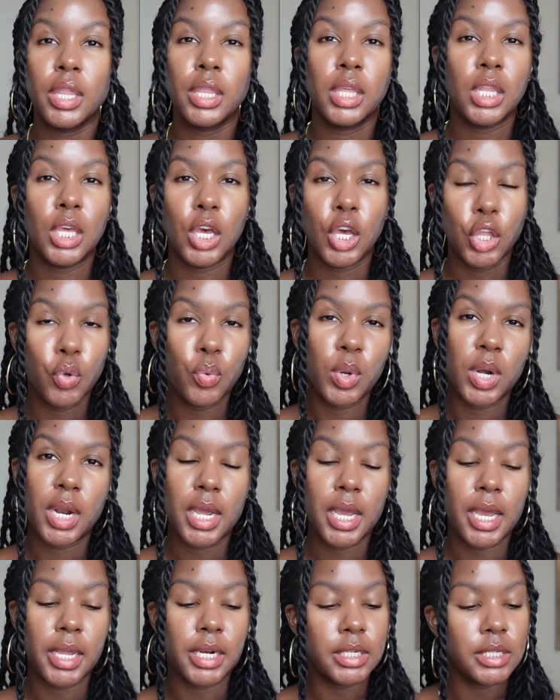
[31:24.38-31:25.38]
And then the other one I
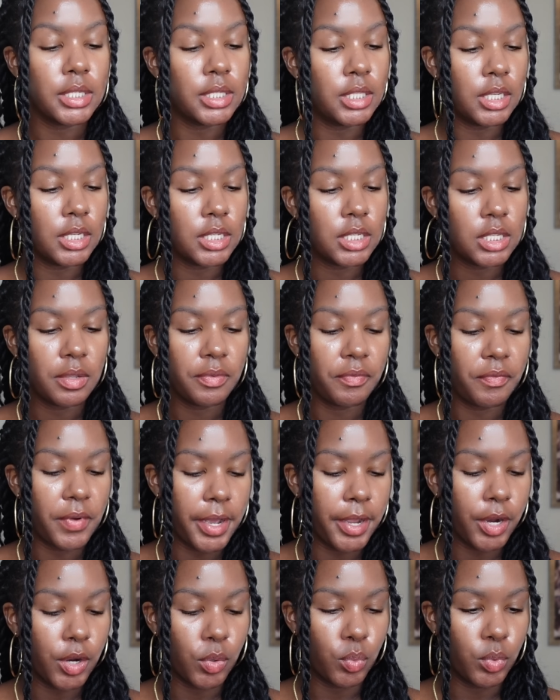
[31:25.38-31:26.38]
got is this
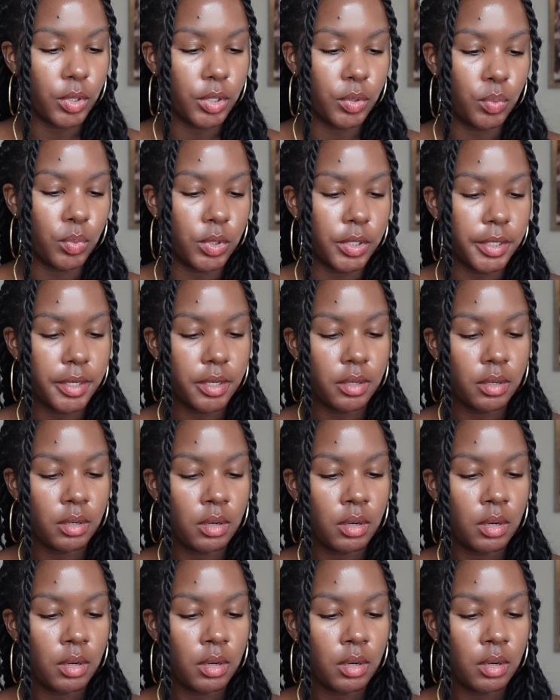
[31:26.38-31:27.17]
firewood one.